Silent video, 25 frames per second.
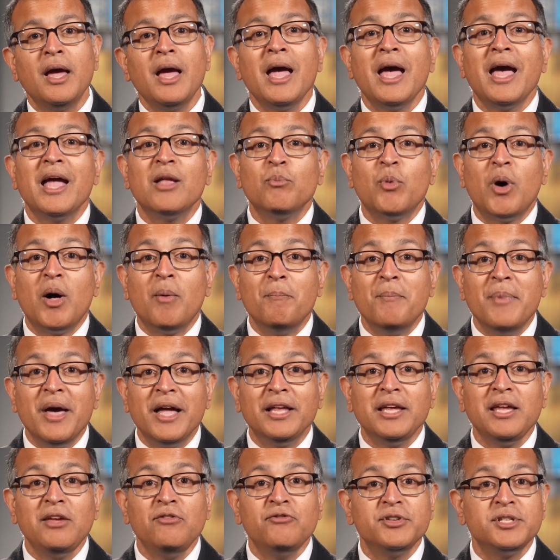And while
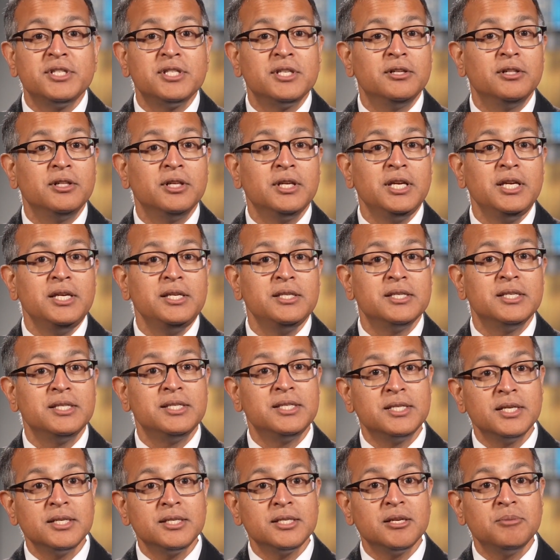many facilities and
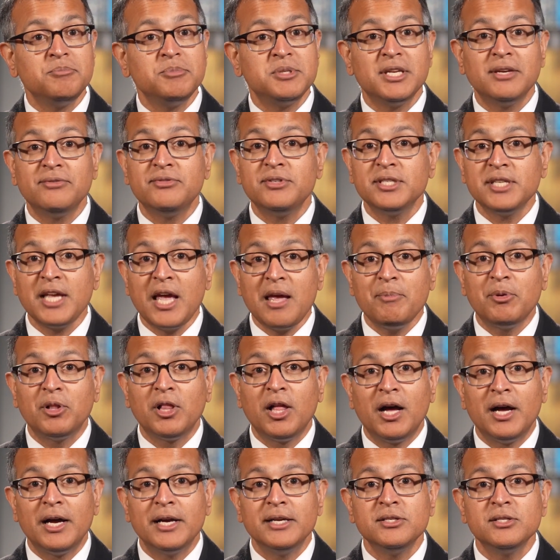systems have
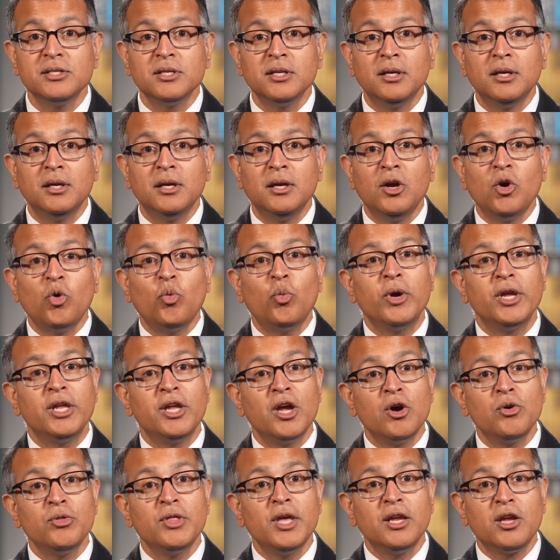stabilized, we
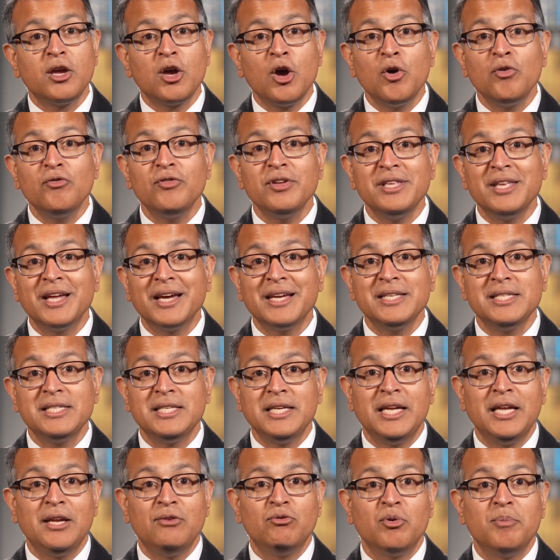know that
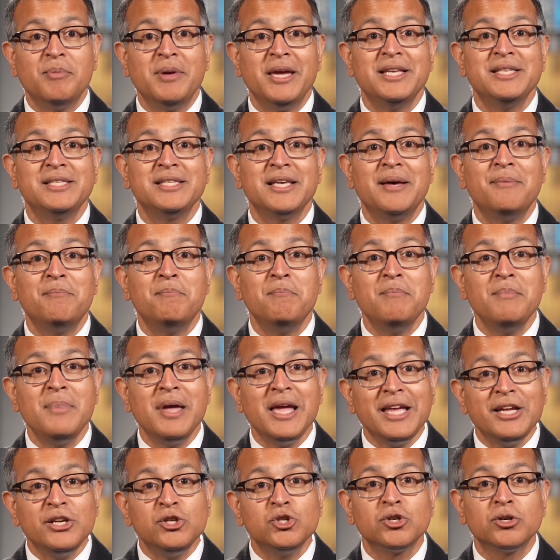COVID-19 remains a
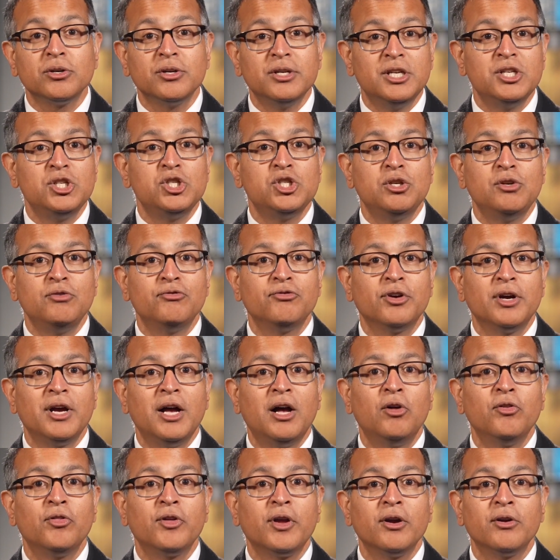major issue for
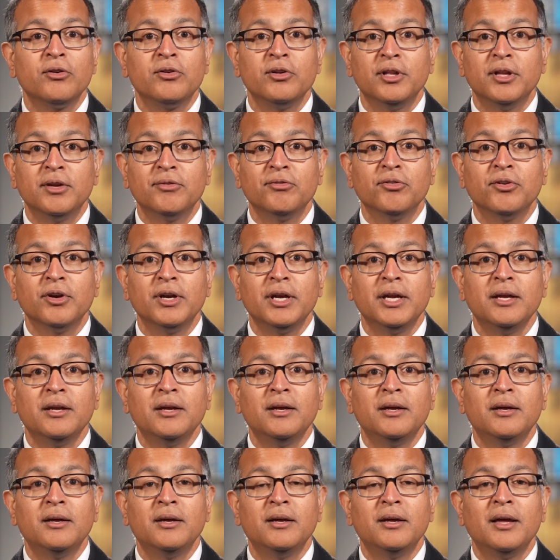healthcare delivery.
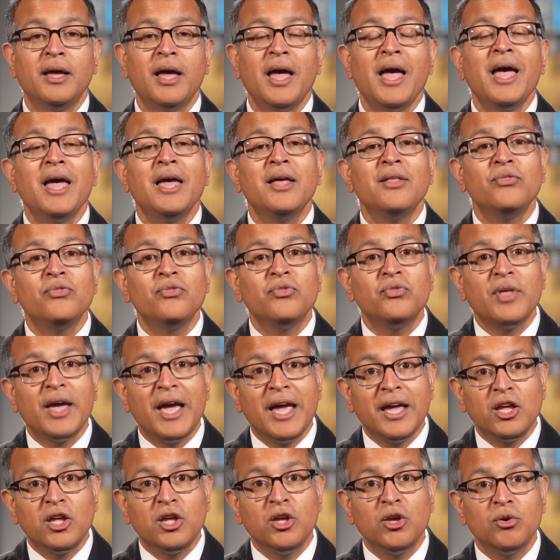
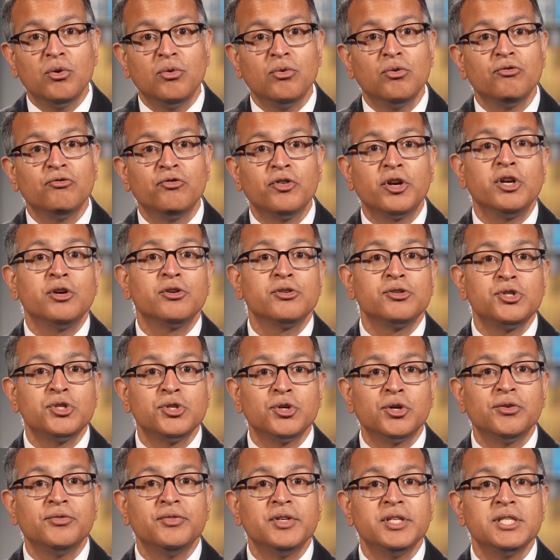Thank you for your
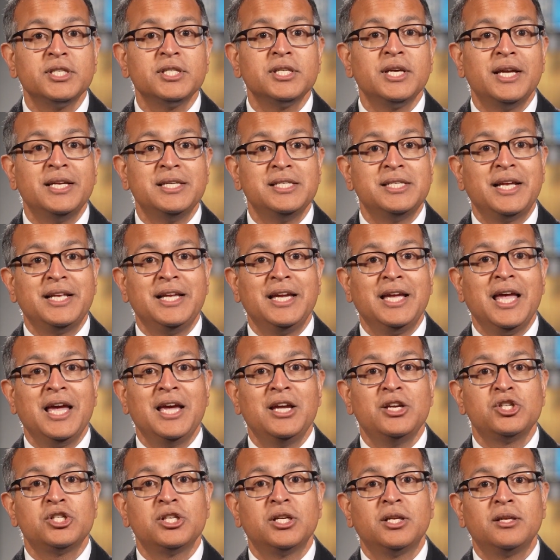service and
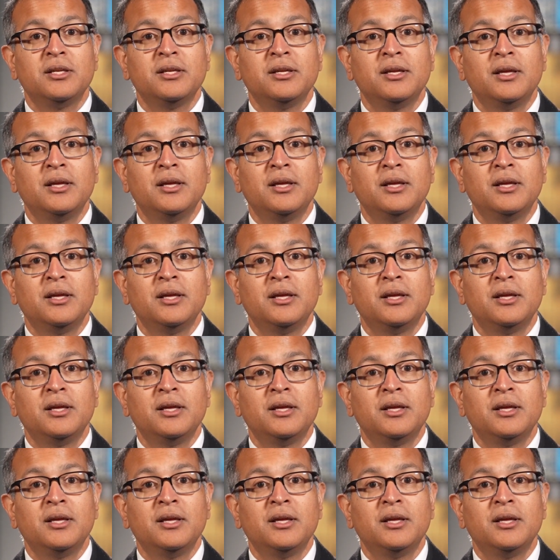dedication.